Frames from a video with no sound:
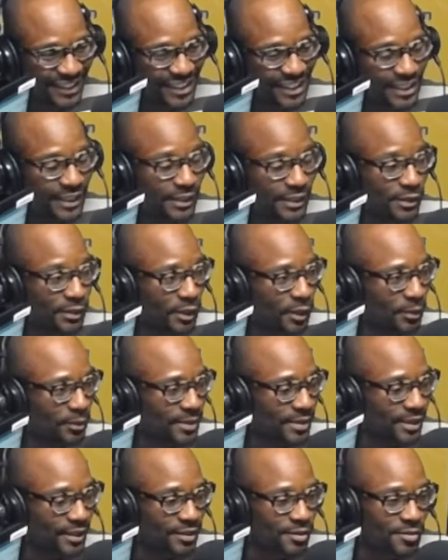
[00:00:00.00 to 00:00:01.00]
And you know, it
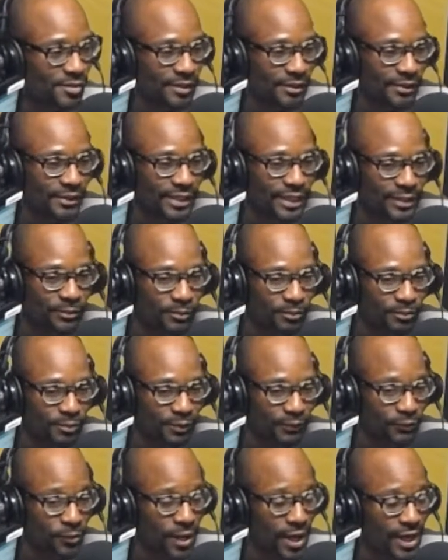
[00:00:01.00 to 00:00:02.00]
was interesting that
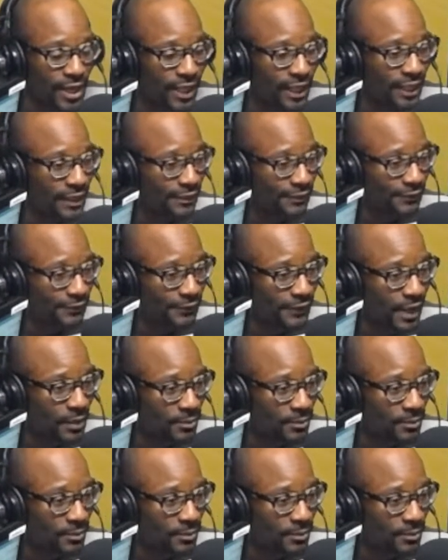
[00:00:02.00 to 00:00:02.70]
before I left,